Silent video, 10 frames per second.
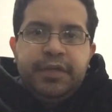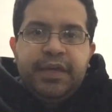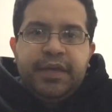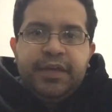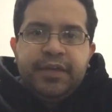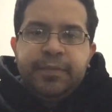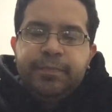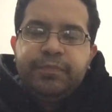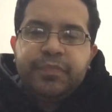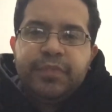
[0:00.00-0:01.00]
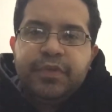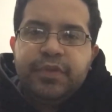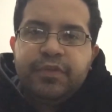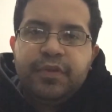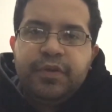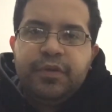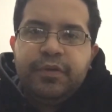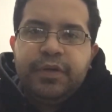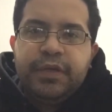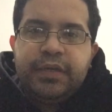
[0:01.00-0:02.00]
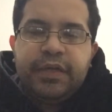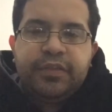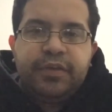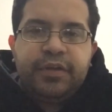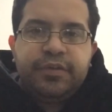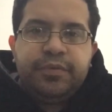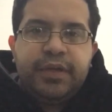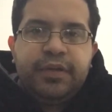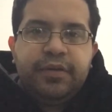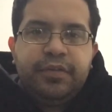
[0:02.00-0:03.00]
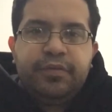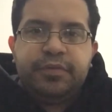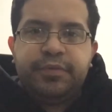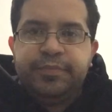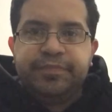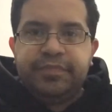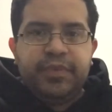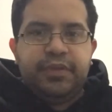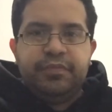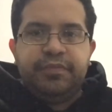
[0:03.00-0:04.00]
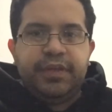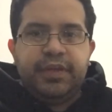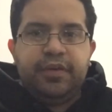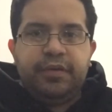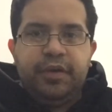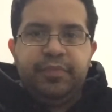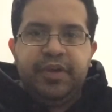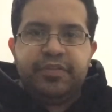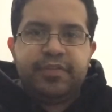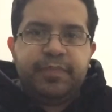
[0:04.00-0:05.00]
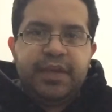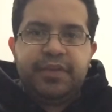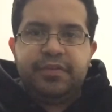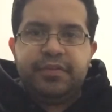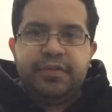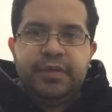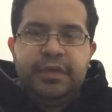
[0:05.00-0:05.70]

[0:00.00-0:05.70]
Hey, so I thought I'd create another video about space.